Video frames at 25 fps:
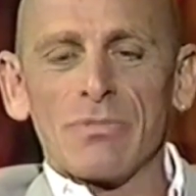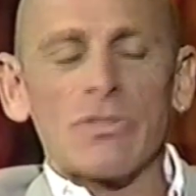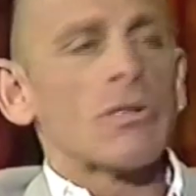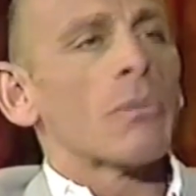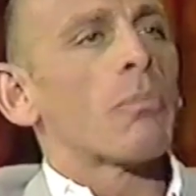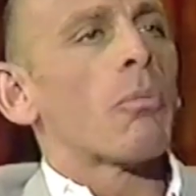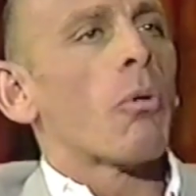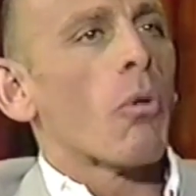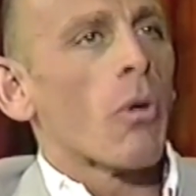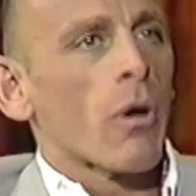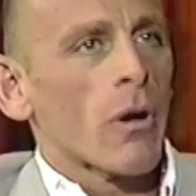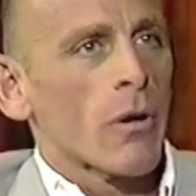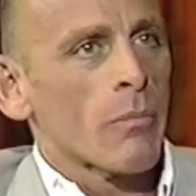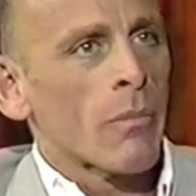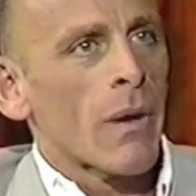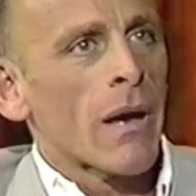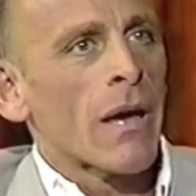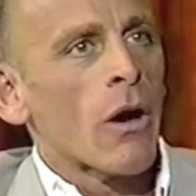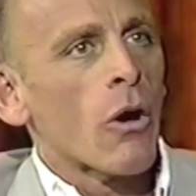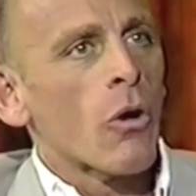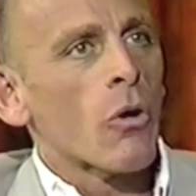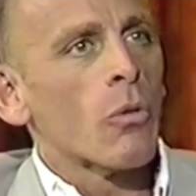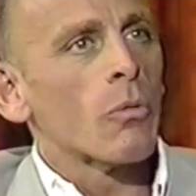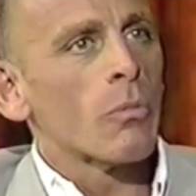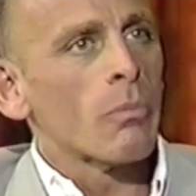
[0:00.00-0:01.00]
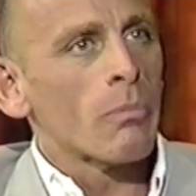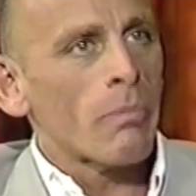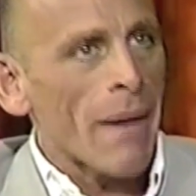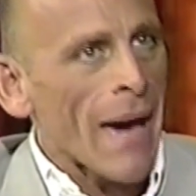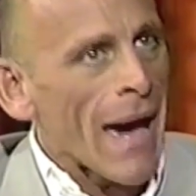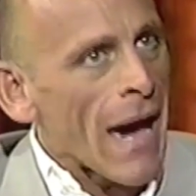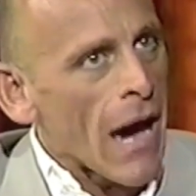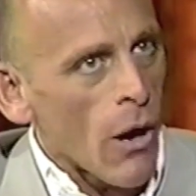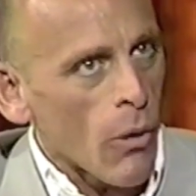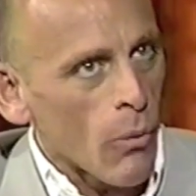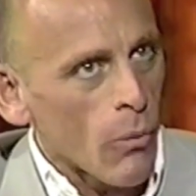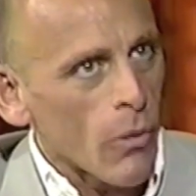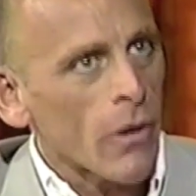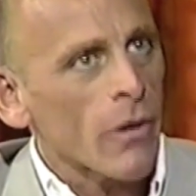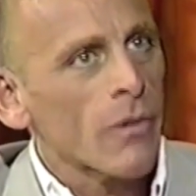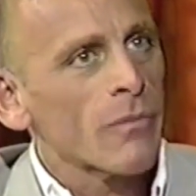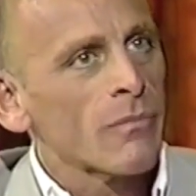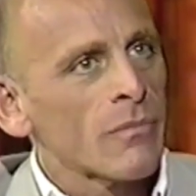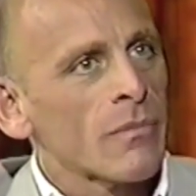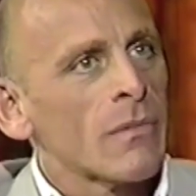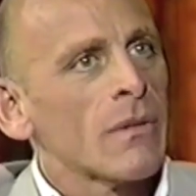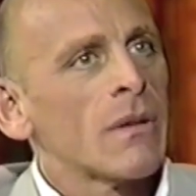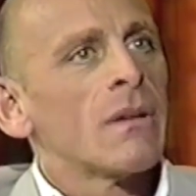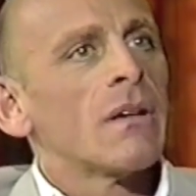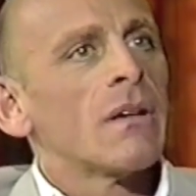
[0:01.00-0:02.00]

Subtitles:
support, my own power,